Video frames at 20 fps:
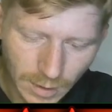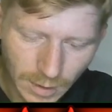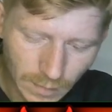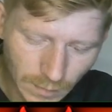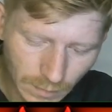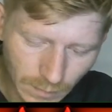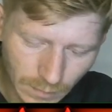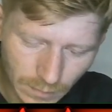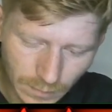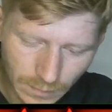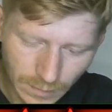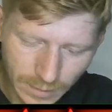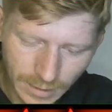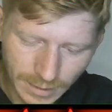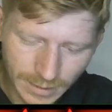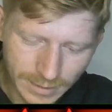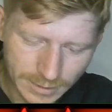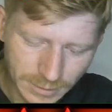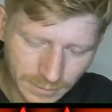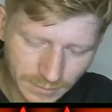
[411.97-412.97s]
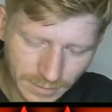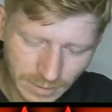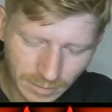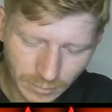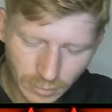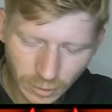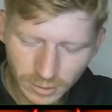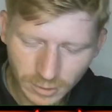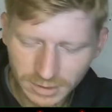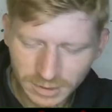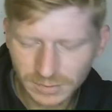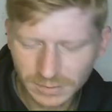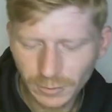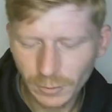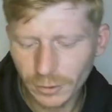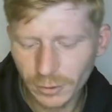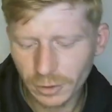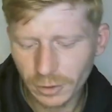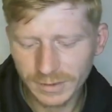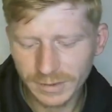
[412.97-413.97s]
Alright, there's another Demonologist, but we're
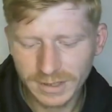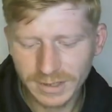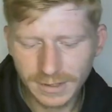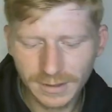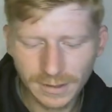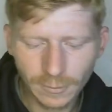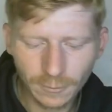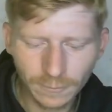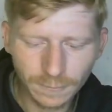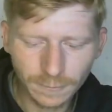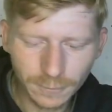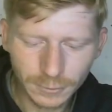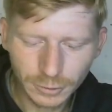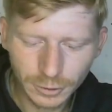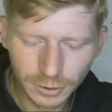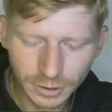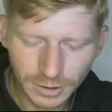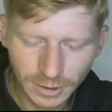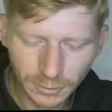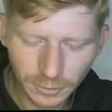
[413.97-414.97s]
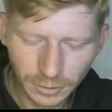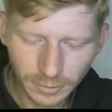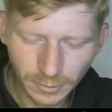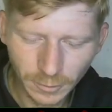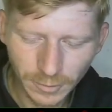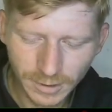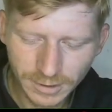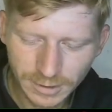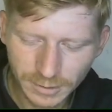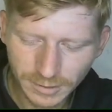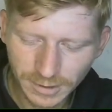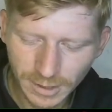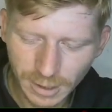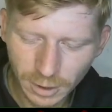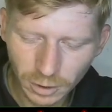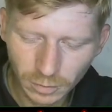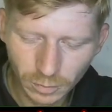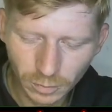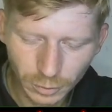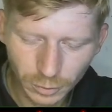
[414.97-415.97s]
not going to be sending that one through just yet. We're going to be waiting until we get a
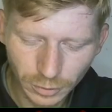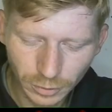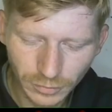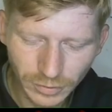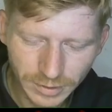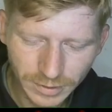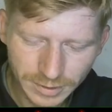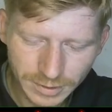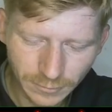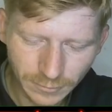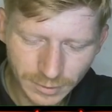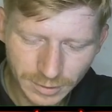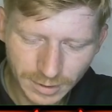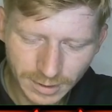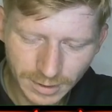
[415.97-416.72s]
couple more units, so we can try